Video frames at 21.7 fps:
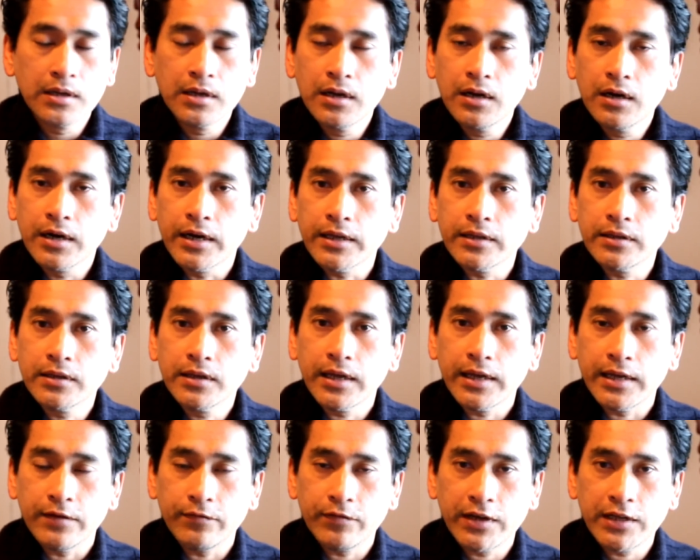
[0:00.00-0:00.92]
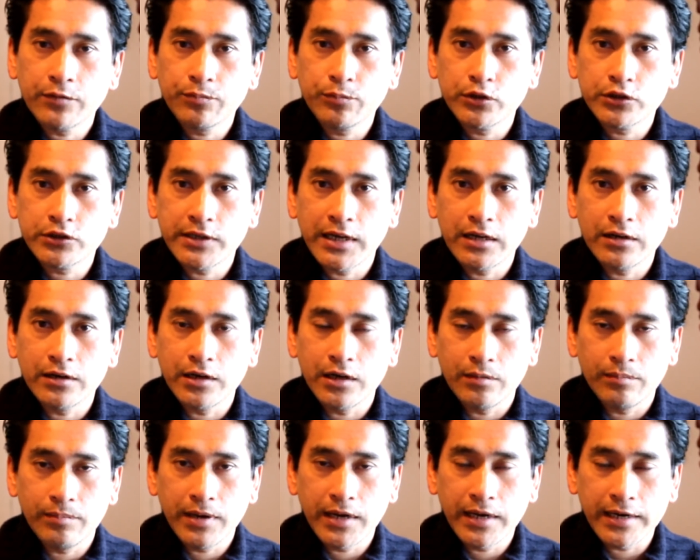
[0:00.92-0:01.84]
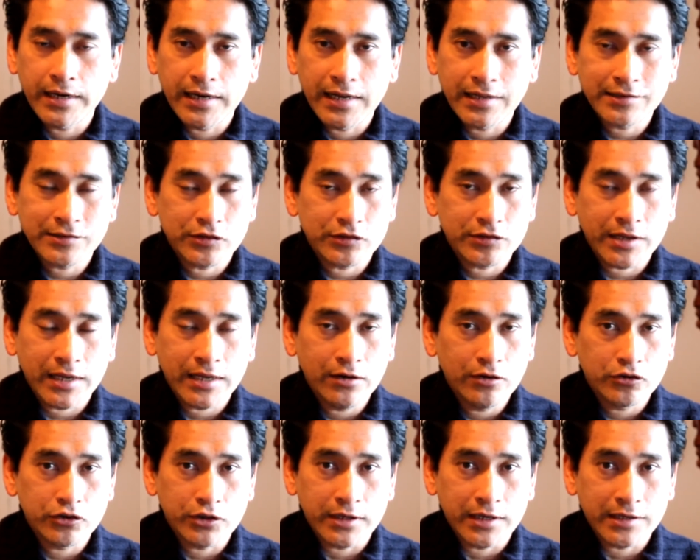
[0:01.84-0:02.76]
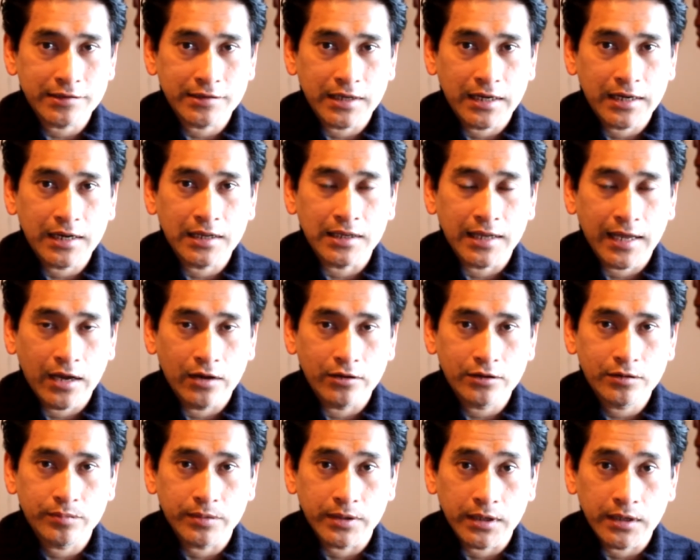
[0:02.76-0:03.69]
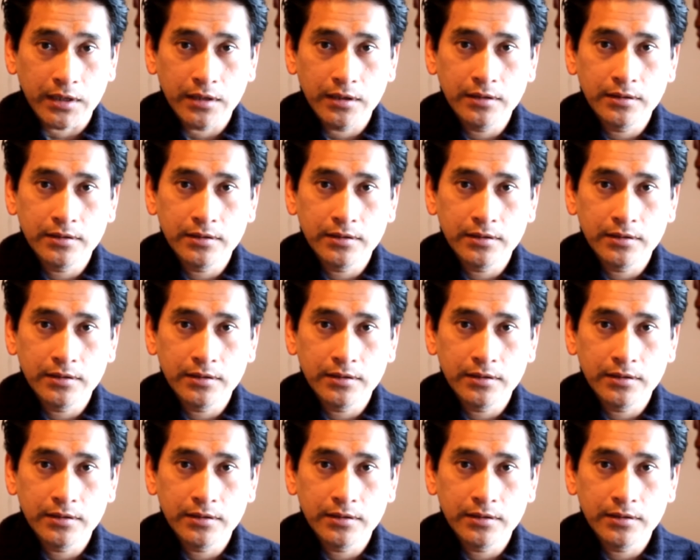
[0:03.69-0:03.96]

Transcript: Right? And if it gets pushed down into the body, that's just energy that's not allowed to be